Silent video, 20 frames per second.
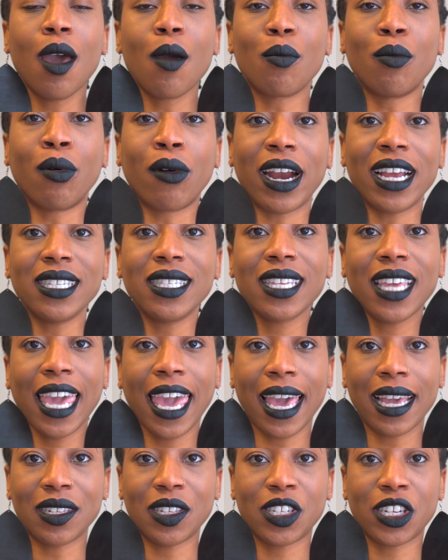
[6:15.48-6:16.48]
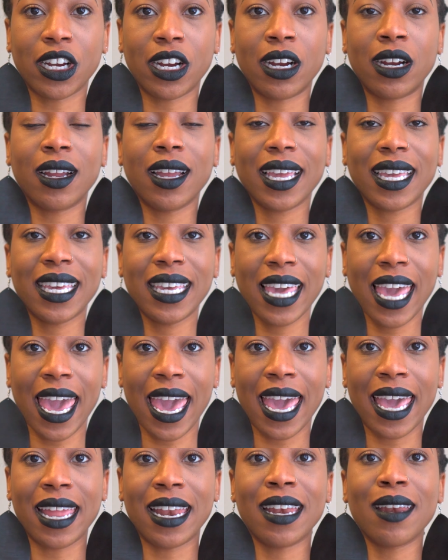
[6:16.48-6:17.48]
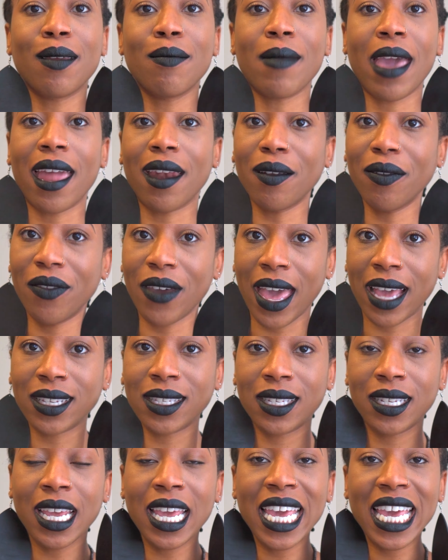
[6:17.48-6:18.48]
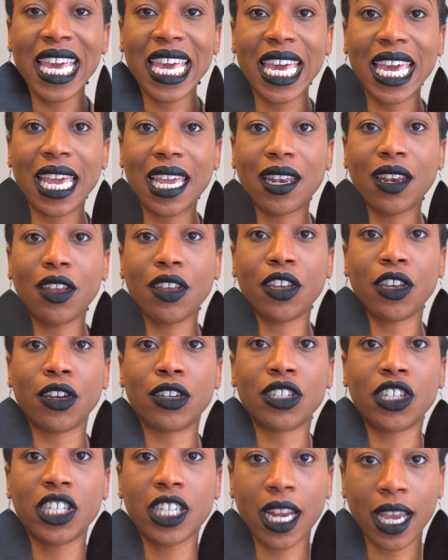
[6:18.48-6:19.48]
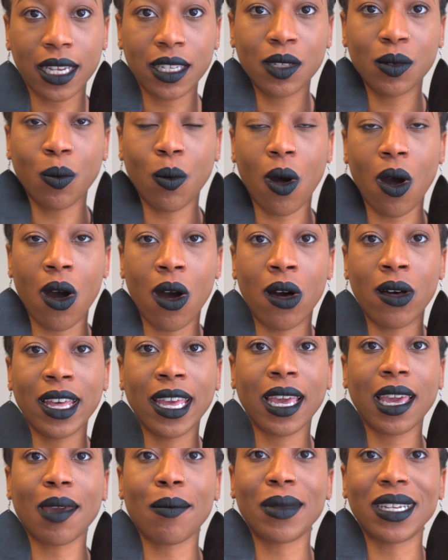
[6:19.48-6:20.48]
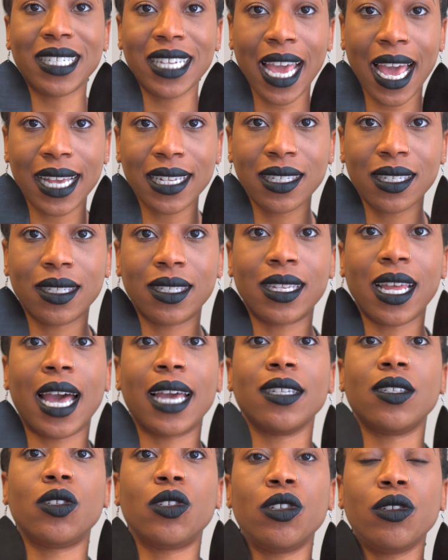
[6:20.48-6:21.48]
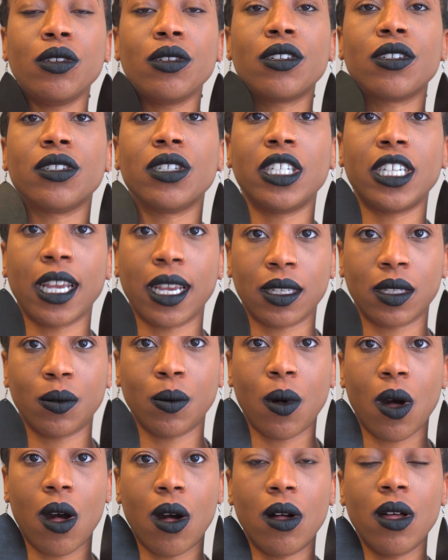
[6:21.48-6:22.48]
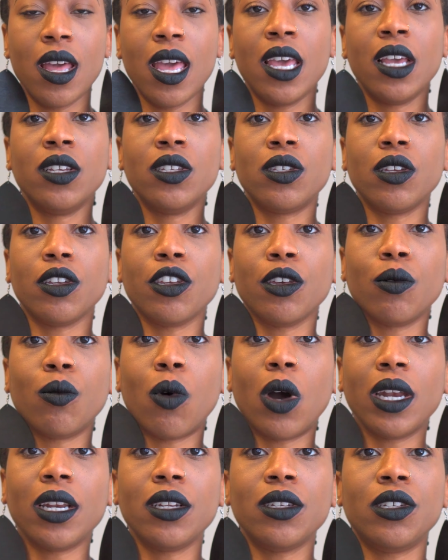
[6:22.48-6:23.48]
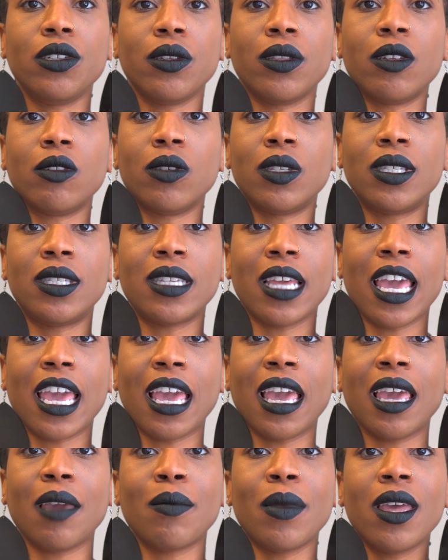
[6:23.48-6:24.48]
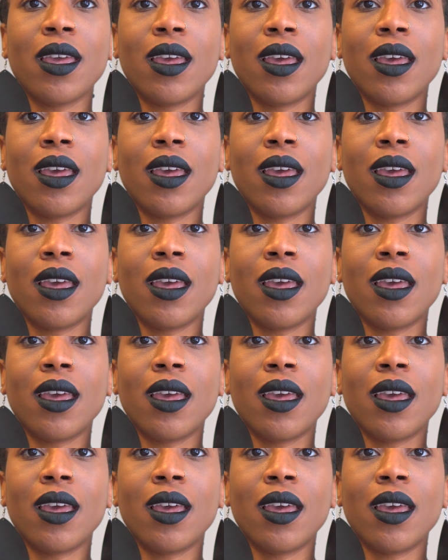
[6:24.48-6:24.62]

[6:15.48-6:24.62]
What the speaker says: Breast cancer can manifest in your chest wall. It can metastasize to your chest wall. So you want to do those same